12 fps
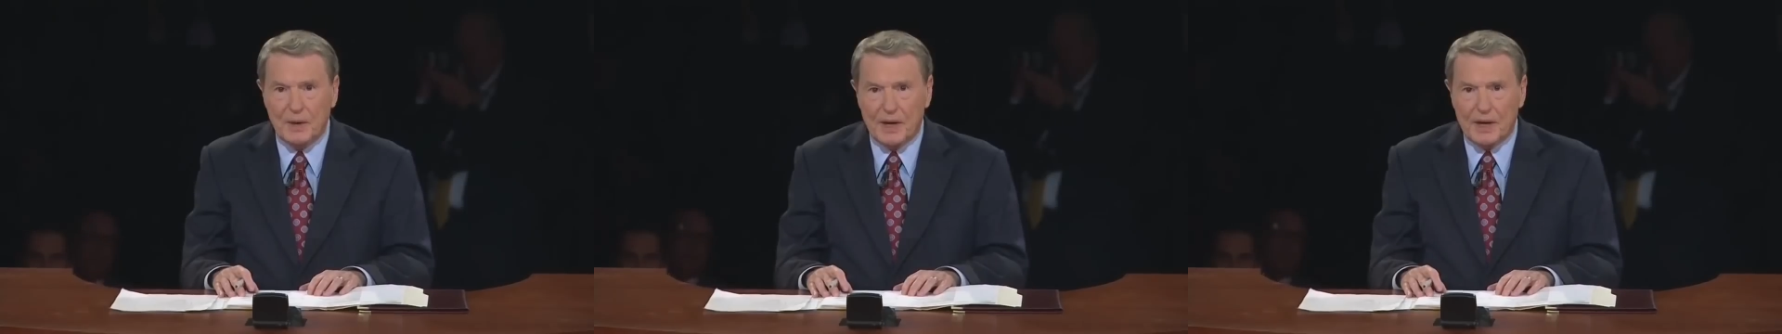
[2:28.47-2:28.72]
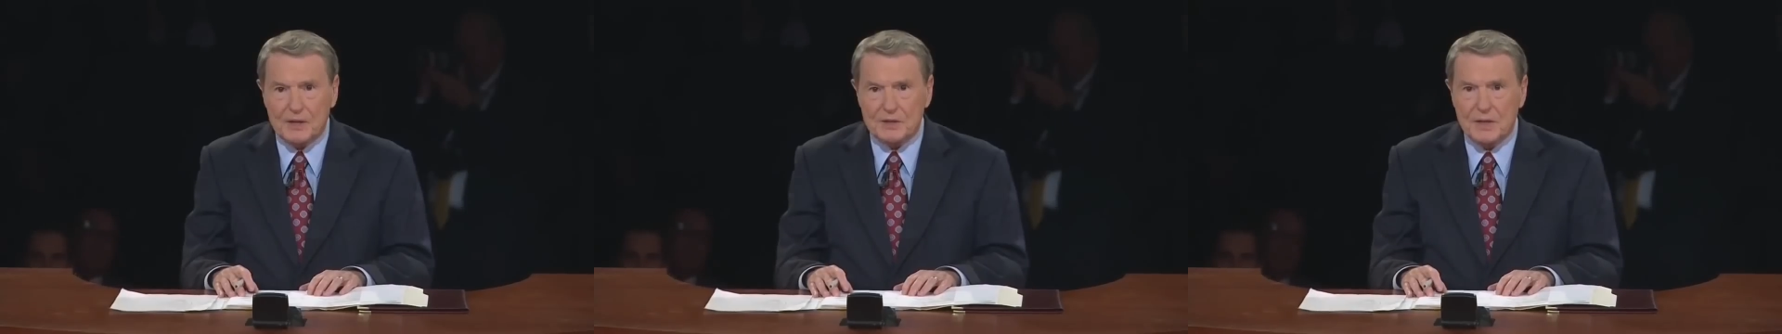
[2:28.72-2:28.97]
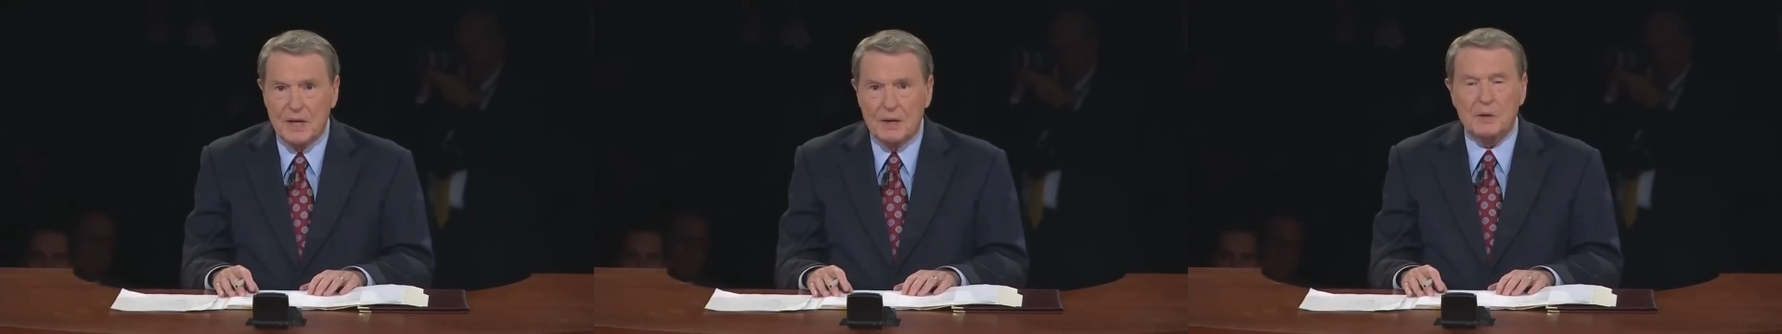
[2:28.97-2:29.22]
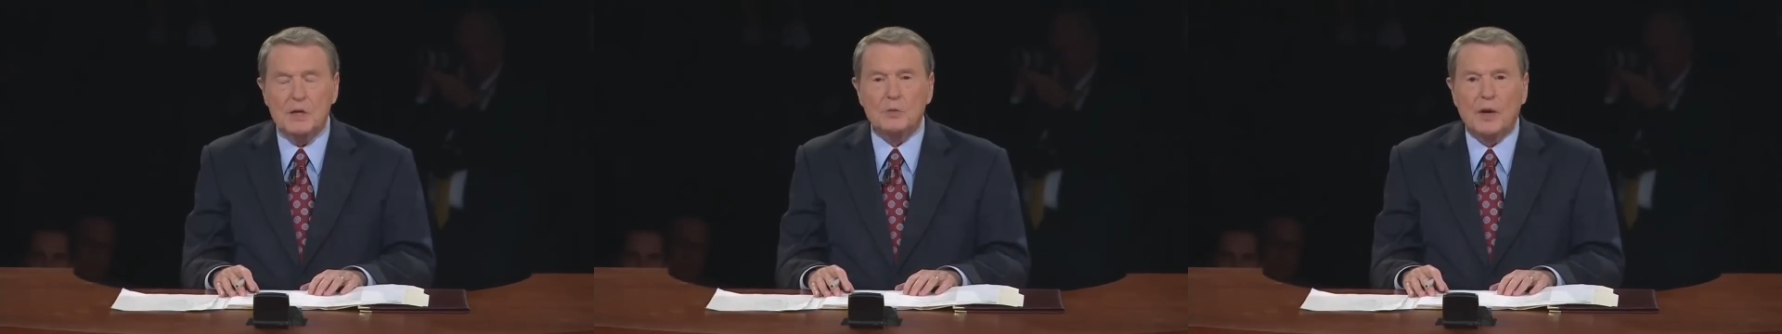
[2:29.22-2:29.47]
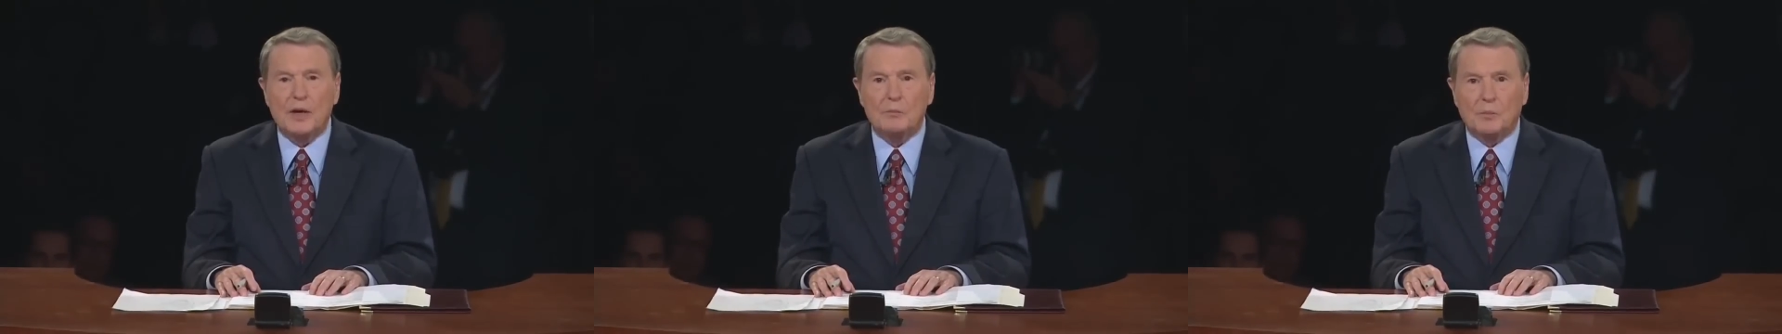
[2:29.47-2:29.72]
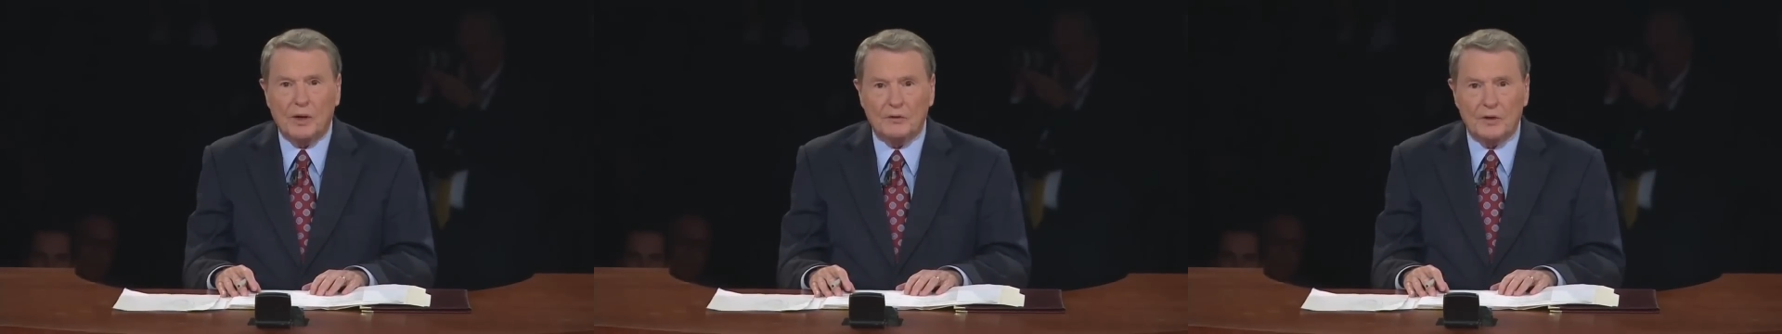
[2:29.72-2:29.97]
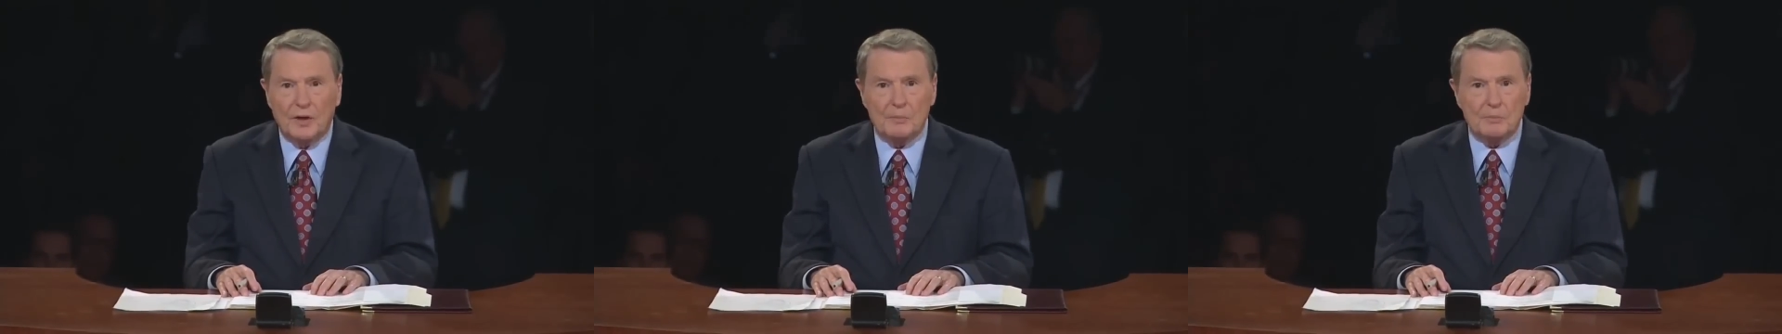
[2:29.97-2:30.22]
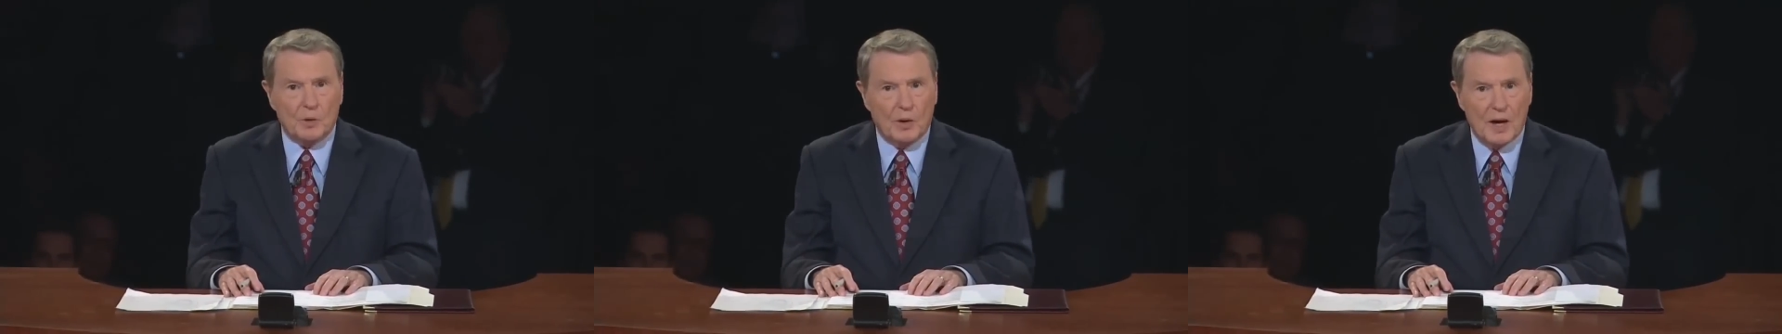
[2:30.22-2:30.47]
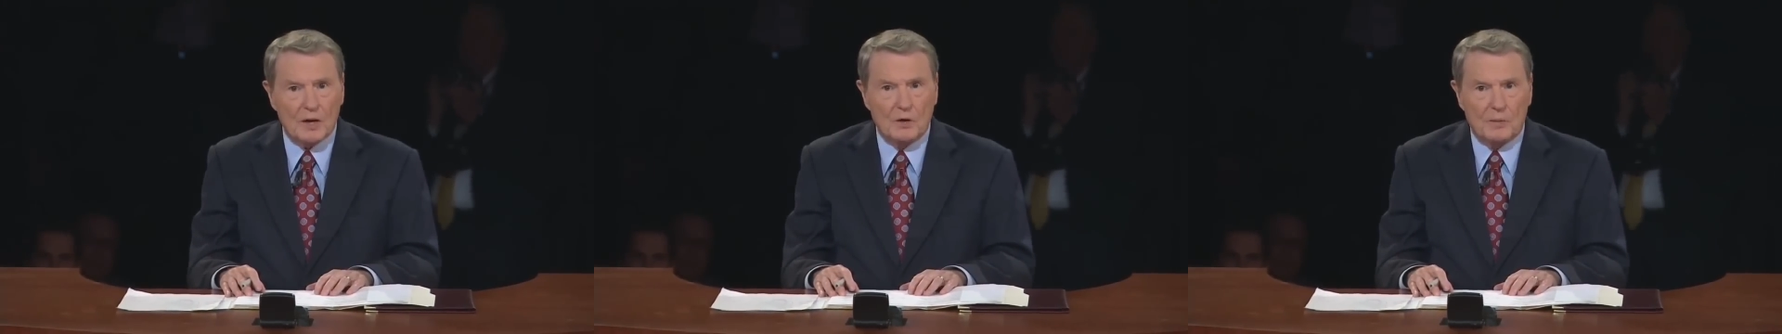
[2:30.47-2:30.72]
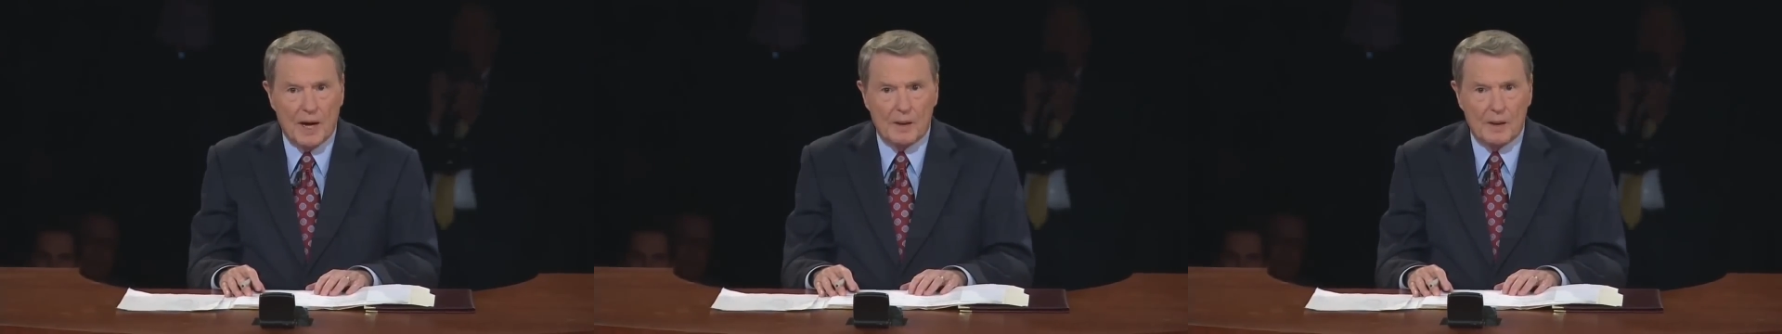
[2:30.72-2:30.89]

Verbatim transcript: Prince, there went a perfect brown